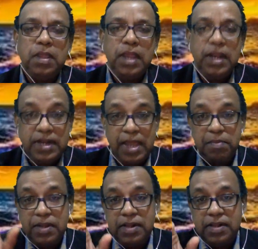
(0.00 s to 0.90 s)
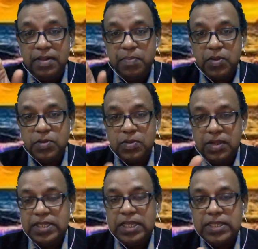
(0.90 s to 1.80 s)
in tamil the pros-
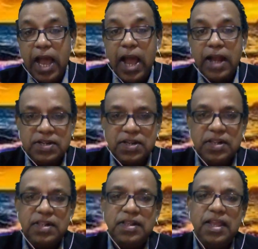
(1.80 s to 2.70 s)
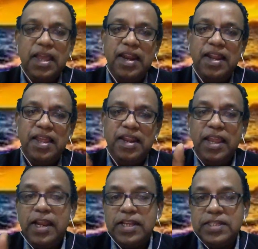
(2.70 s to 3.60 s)
it says artral and in
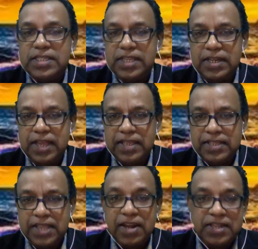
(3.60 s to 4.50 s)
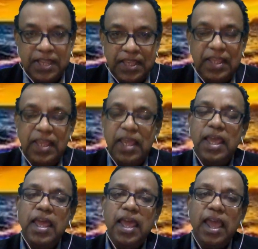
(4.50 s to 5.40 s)
english it says dexterity
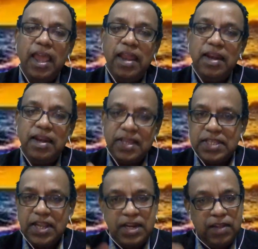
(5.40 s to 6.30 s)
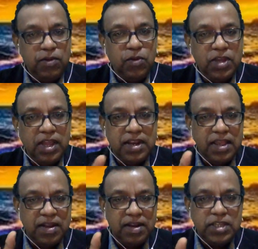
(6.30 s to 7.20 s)
and dexterity if you look at
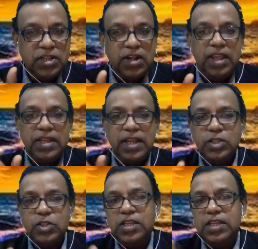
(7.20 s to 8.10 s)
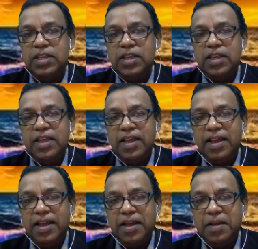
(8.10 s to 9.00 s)
the dictionary it actually
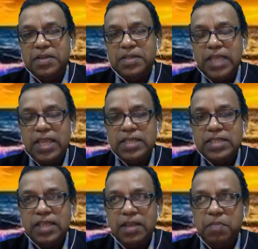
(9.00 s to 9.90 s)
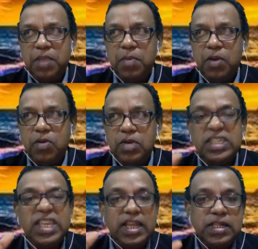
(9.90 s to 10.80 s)
uh, says um, about the
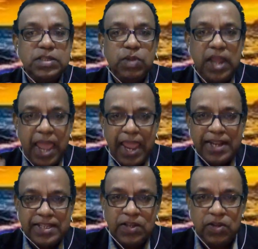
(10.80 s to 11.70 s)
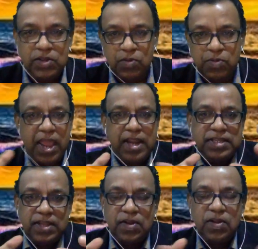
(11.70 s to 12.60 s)
skills with hands. You know, you talk about
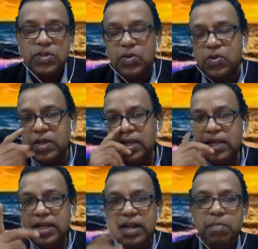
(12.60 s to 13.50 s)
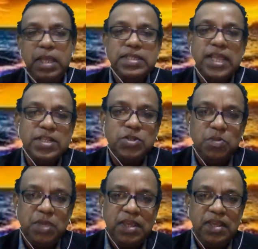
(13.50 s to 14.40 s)
hands and also didn't make sense to
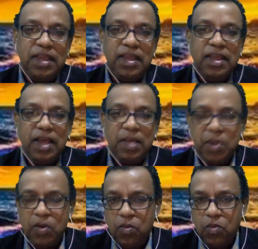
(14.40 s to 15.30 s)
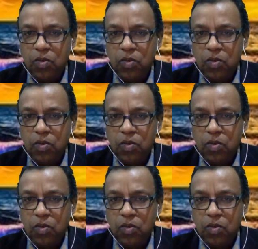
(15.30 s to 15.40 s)
me about